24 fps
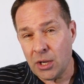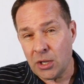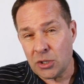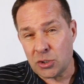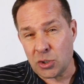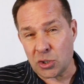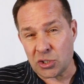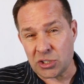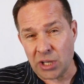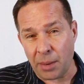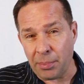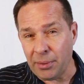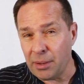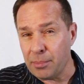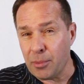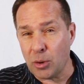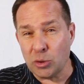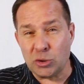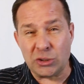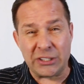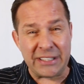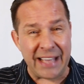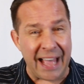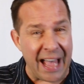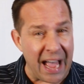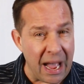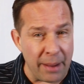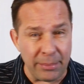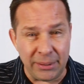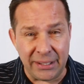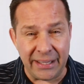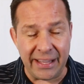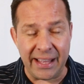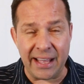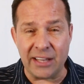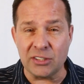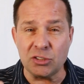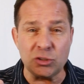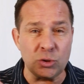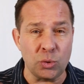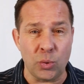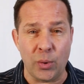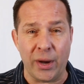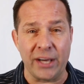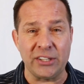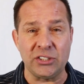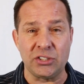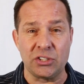So some of the most commonly asked
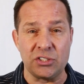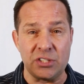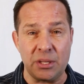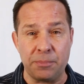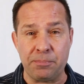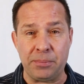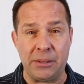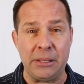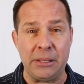questions that